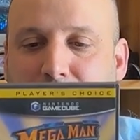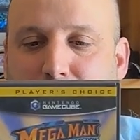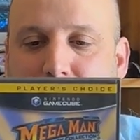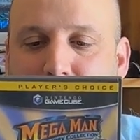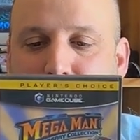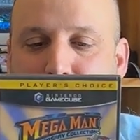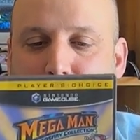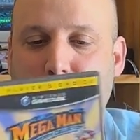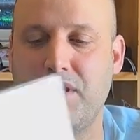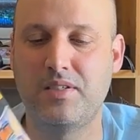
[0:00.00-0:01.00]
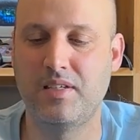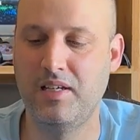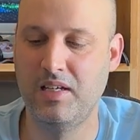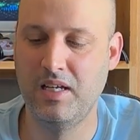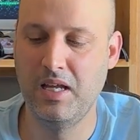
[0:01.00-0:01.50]
Player's choice.
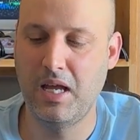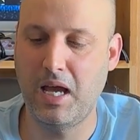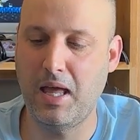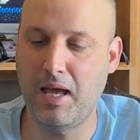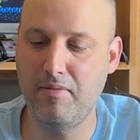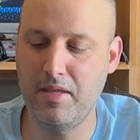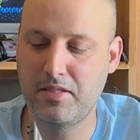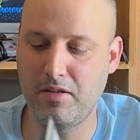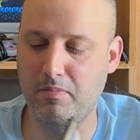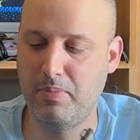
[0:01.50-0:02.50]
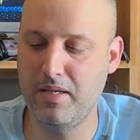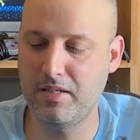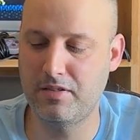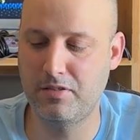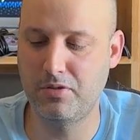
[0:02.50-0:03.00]
I have this on
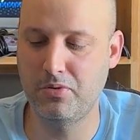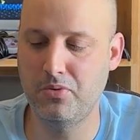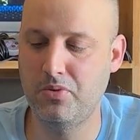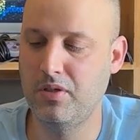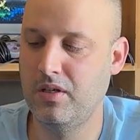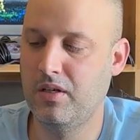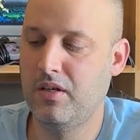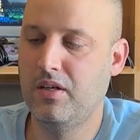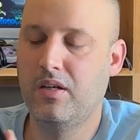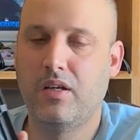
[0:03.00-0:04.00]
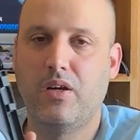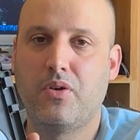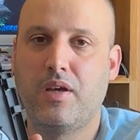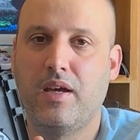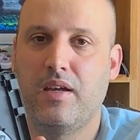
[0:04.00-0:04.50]
PS2.
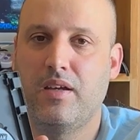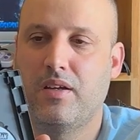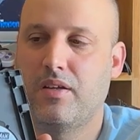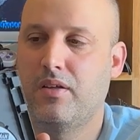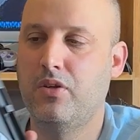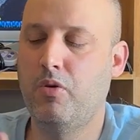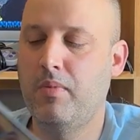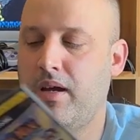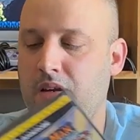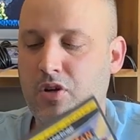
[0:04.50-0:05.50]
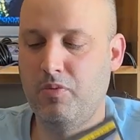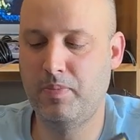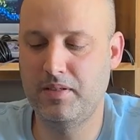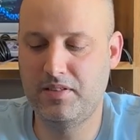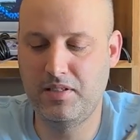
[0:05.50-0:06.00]
Okay, no manual,
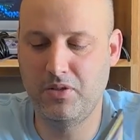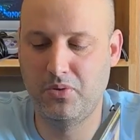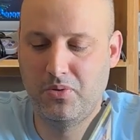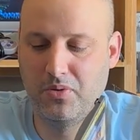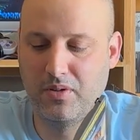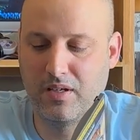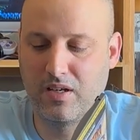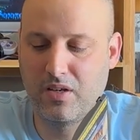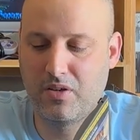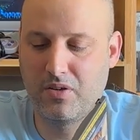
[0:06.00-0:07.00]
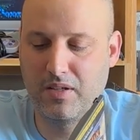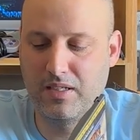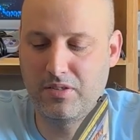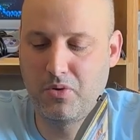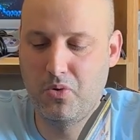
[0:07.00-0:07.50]
but still,
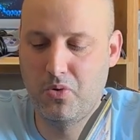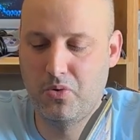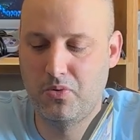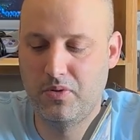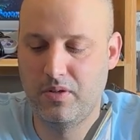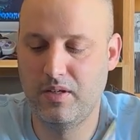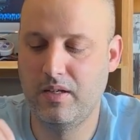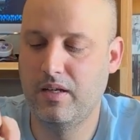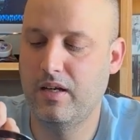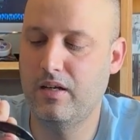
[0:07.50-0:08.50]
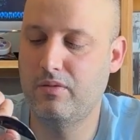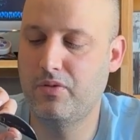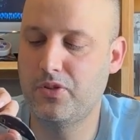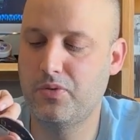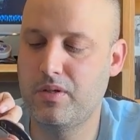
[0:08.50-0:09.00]
that's cool.
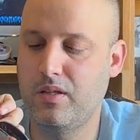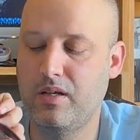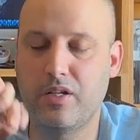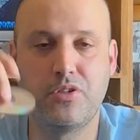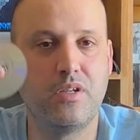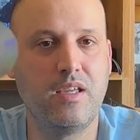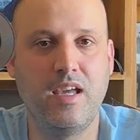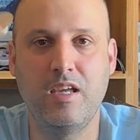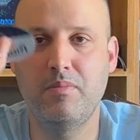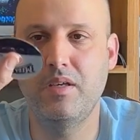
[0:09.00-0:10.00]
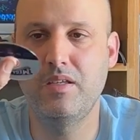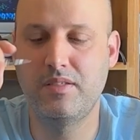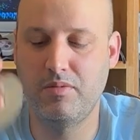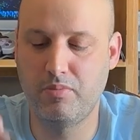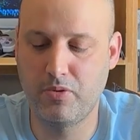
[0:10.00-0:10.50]
Anniversary Collection. Game is
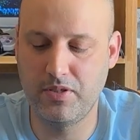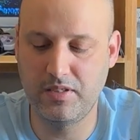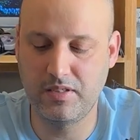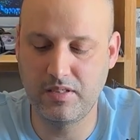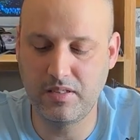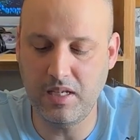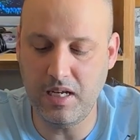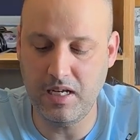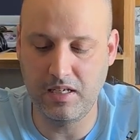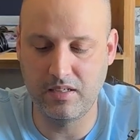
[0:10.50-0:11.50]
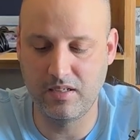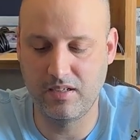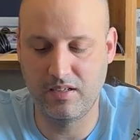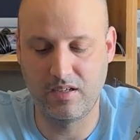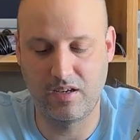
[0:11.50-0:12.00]
in pristine
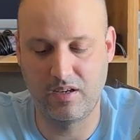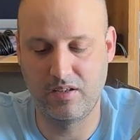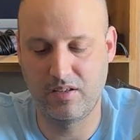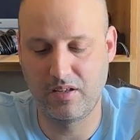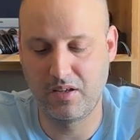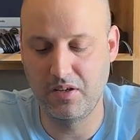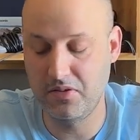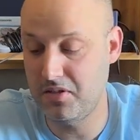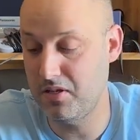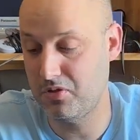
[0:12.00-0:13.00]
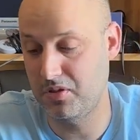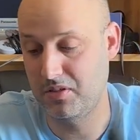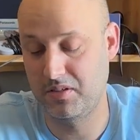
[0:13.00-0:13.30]
condition.